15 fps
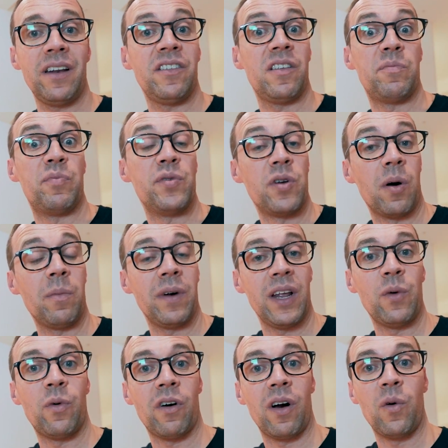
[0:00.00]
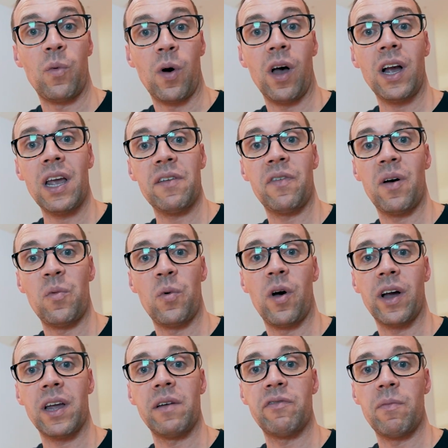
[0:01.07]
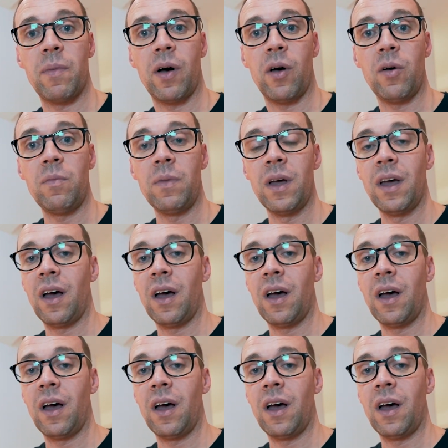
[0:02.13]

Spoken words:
This is predominantly where I work if I'm working from home.